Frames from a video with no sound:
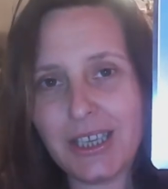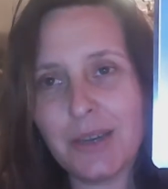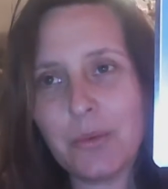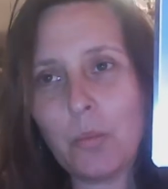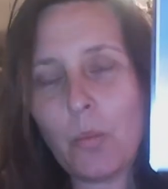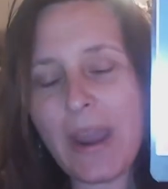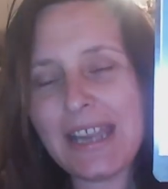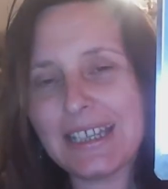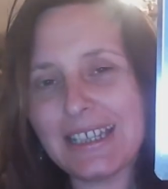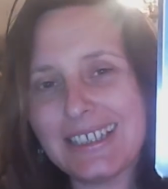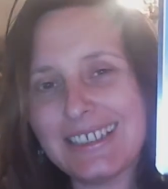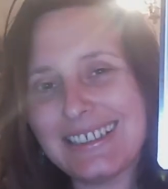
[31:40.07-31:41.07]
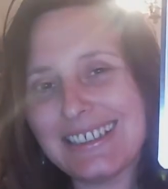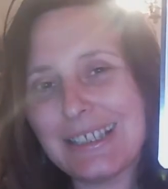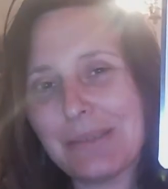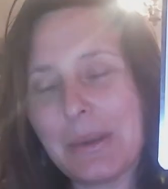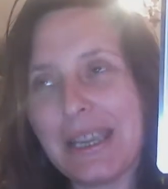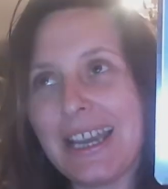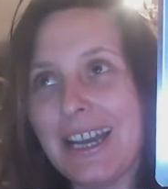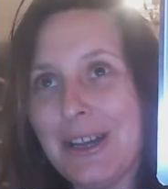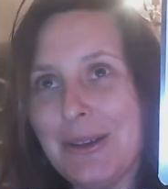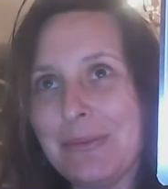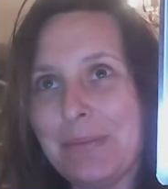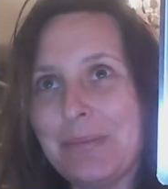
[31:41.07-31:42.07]
When did it
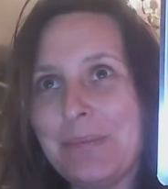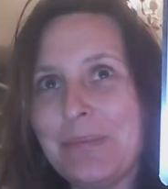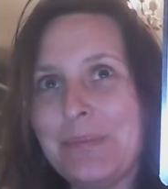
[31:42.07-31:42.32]
become